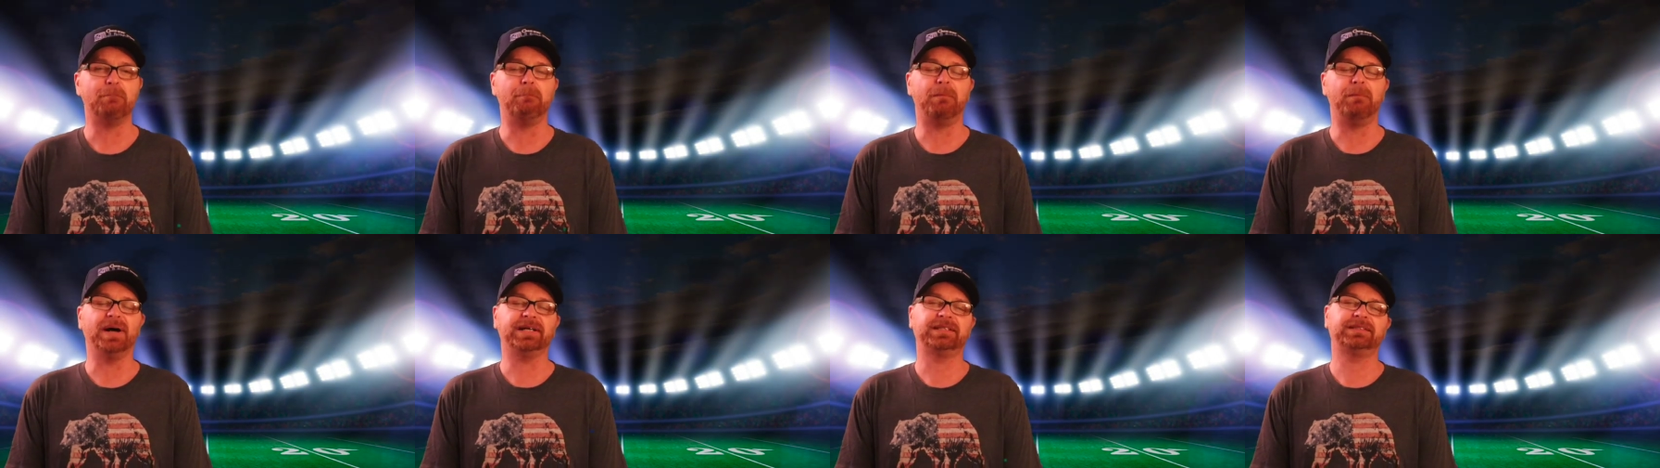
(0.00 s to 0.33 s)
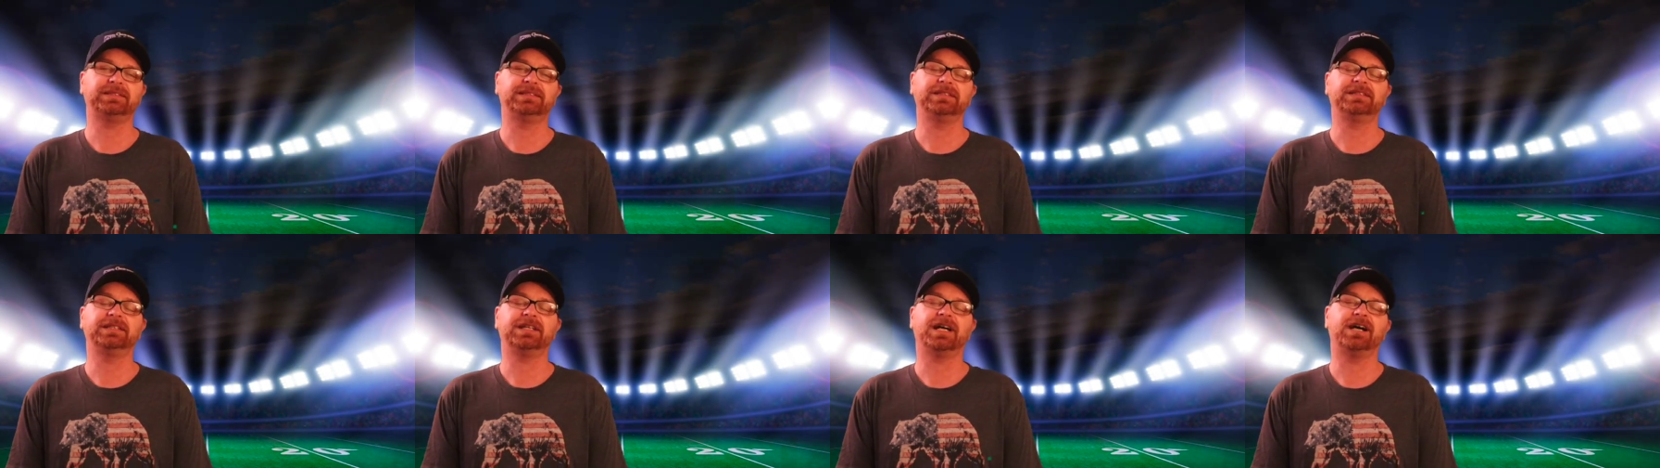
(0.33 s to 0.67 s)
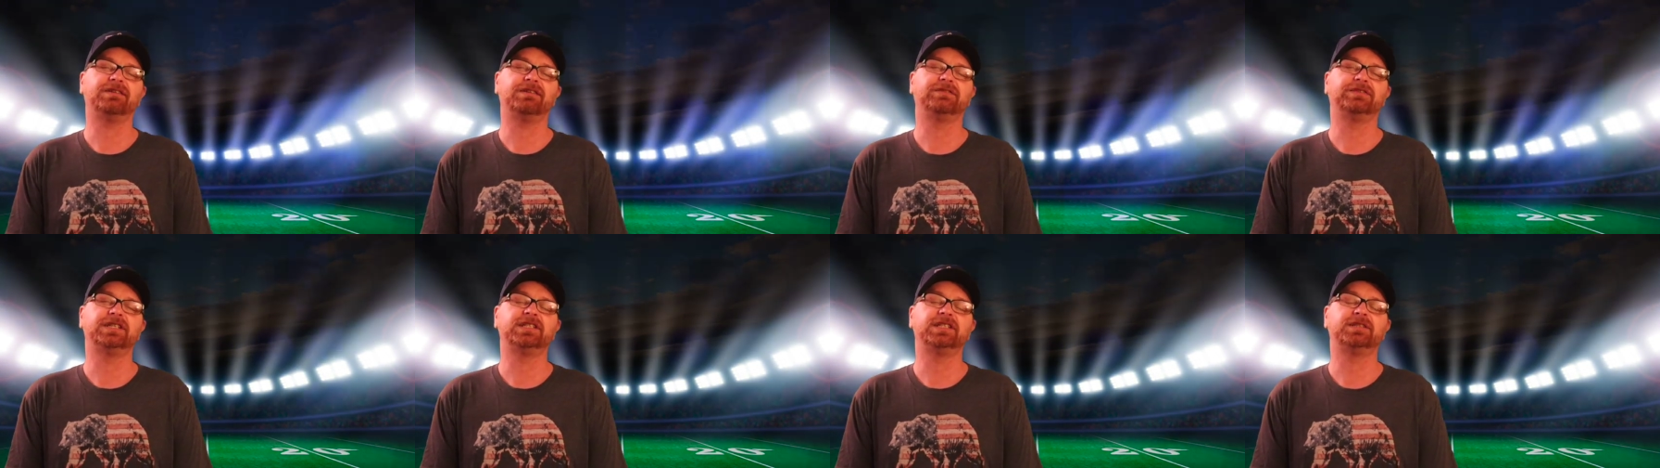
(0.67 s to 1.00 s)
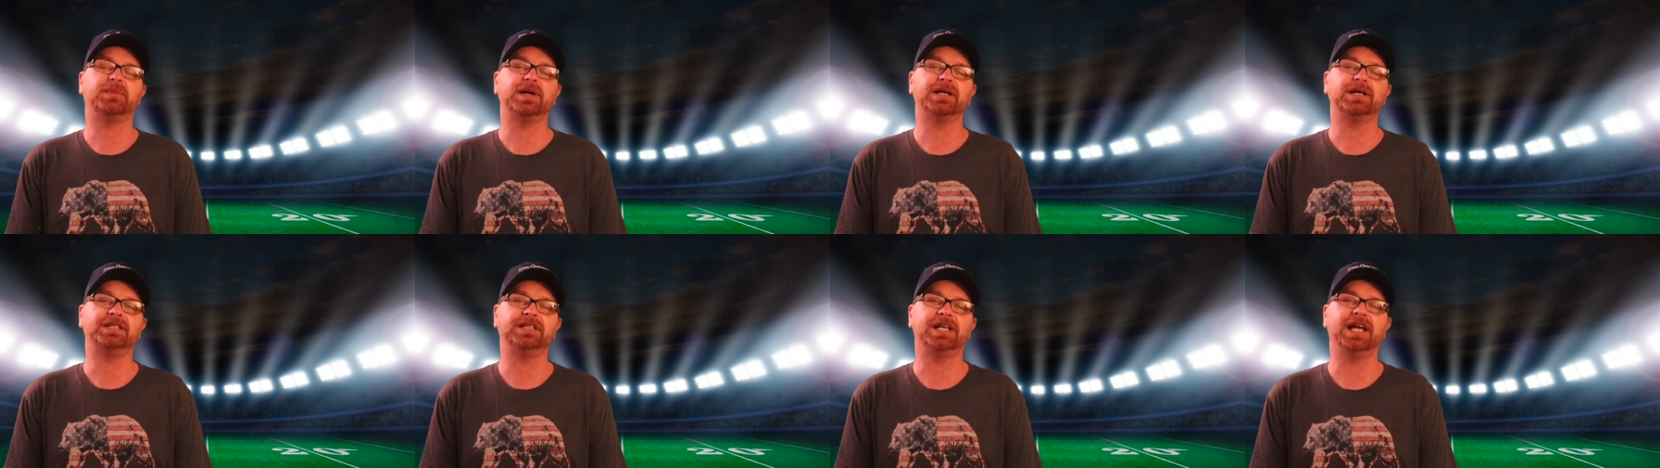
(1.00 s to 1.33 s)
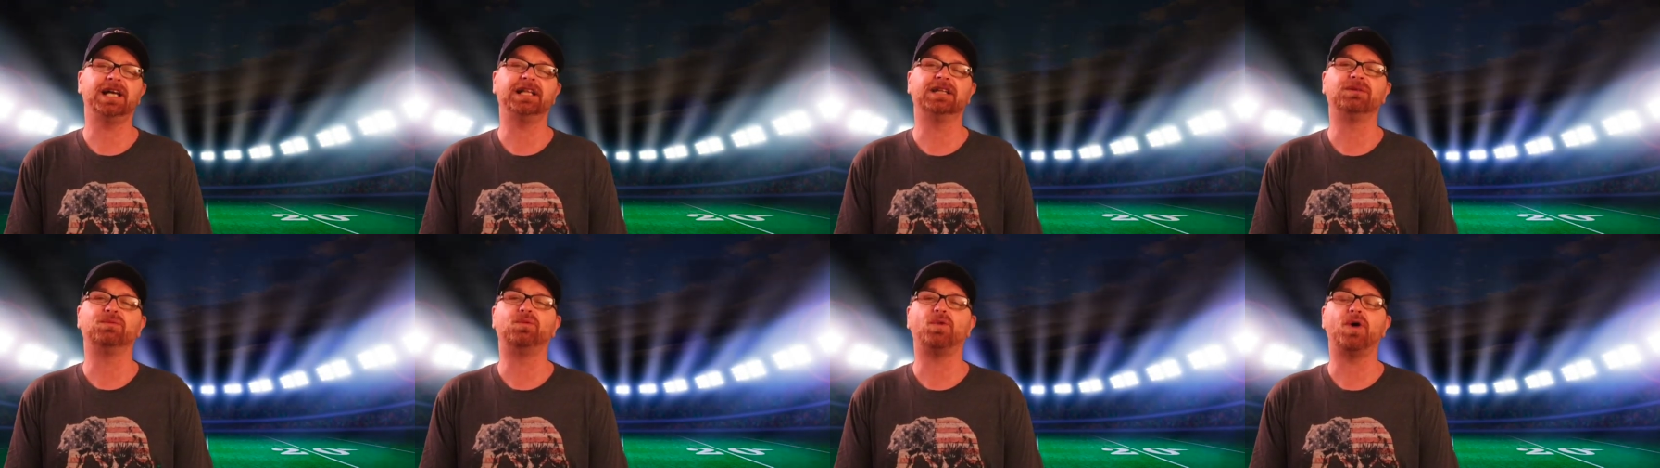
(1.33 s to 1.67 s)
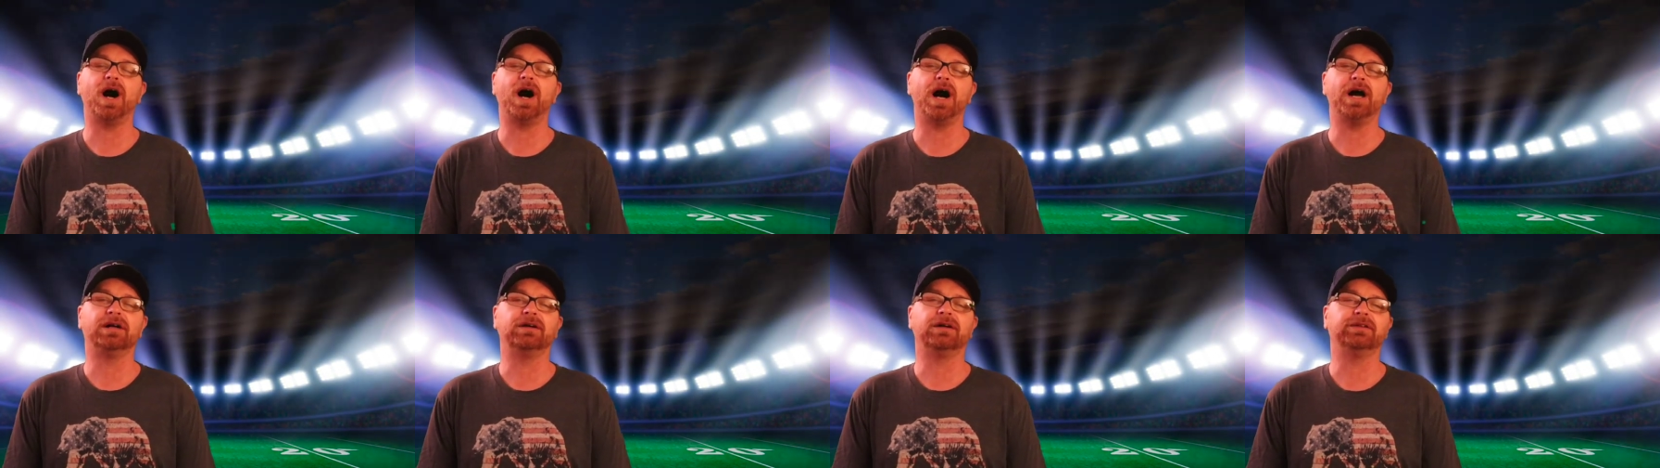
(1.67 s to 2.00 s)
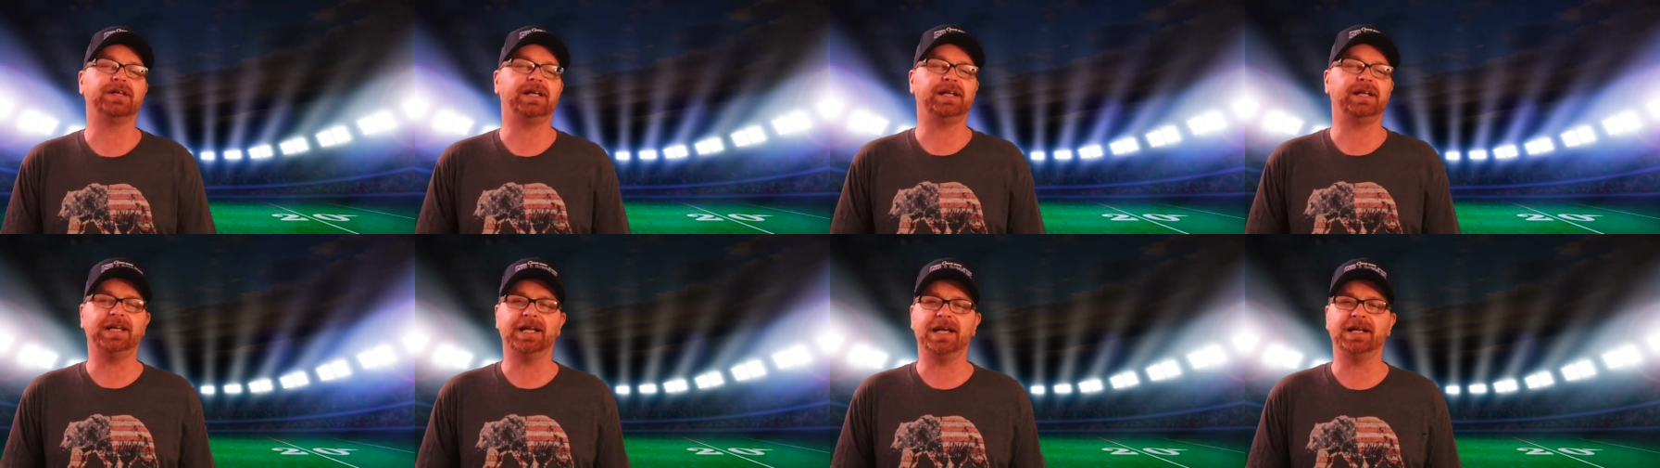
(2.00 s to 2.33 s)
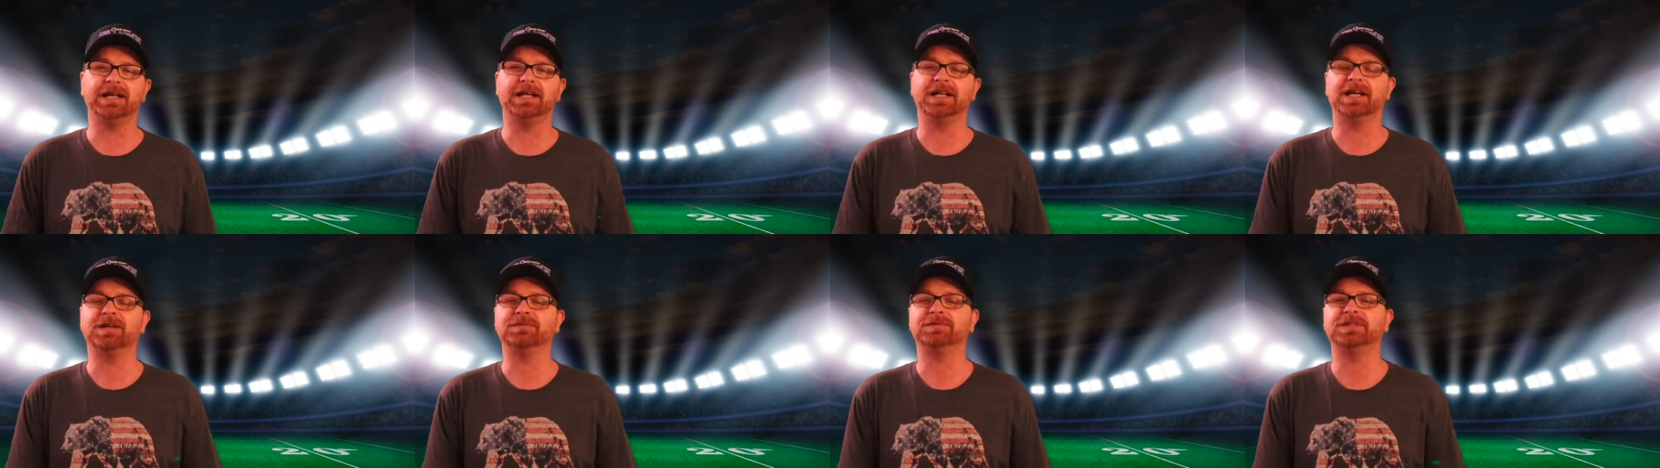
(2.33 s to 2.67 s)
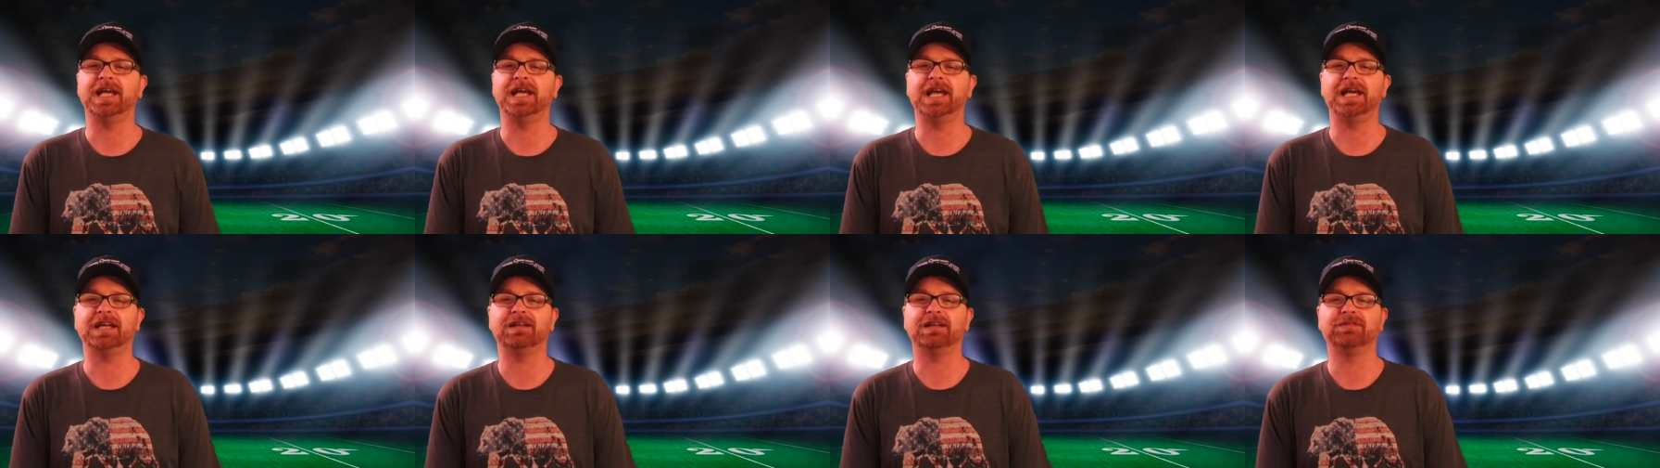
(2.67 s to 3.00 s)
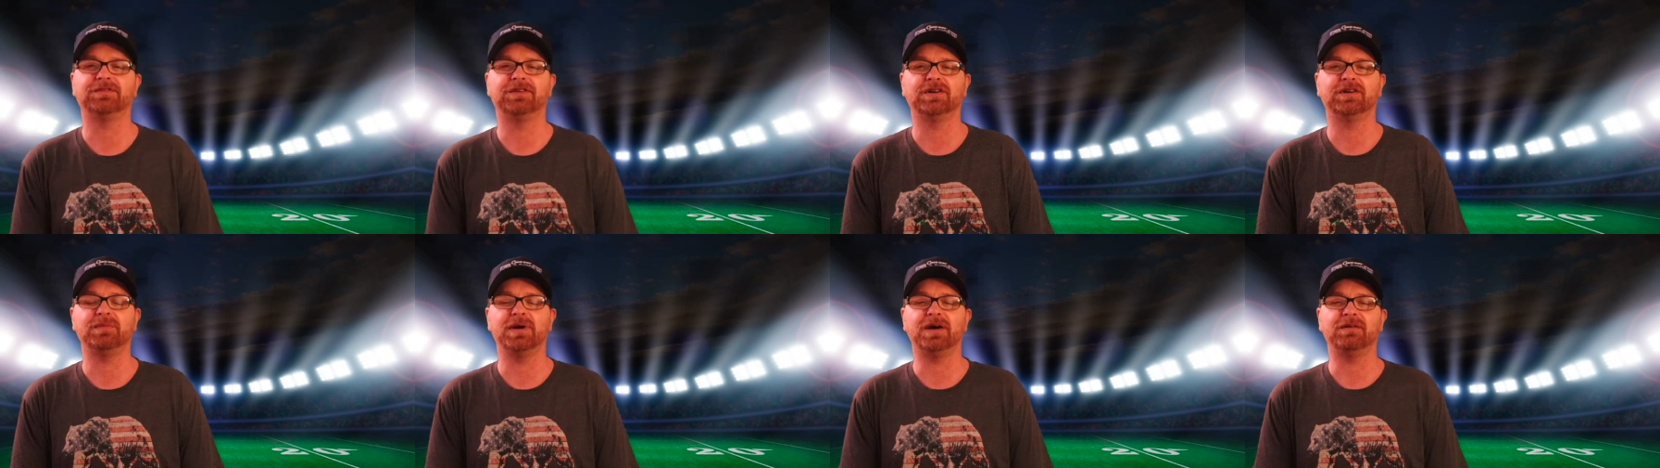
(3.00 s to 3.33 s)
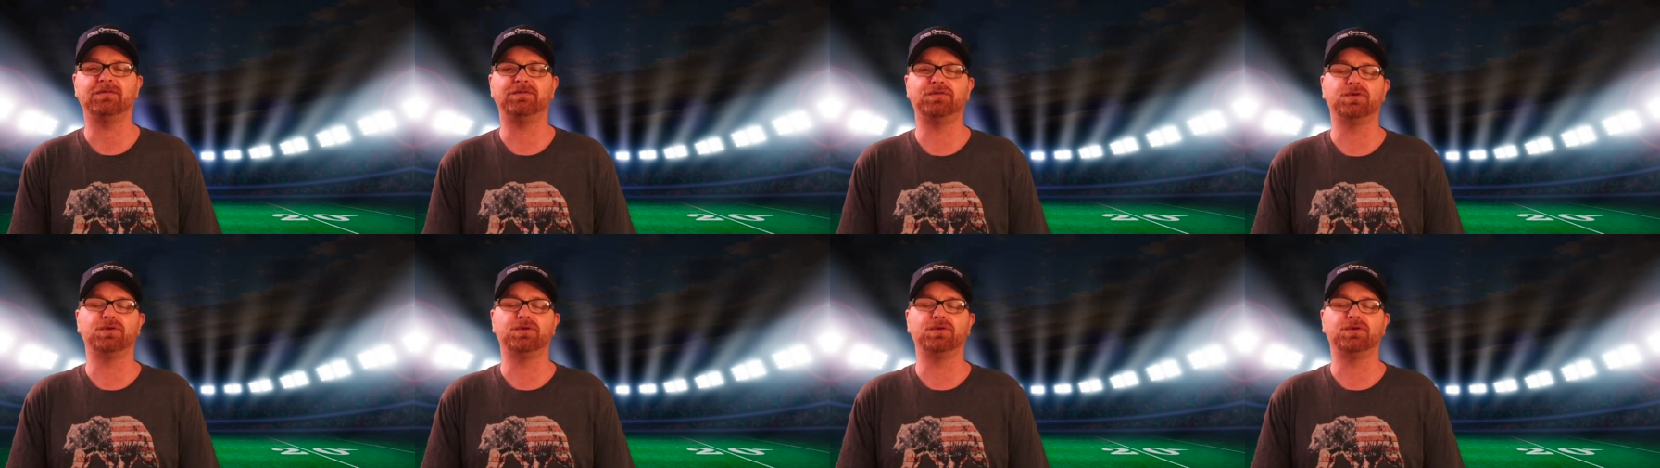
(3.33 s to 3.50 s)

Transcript: busted coverage by Jaylen Waddle that he ended up taking for about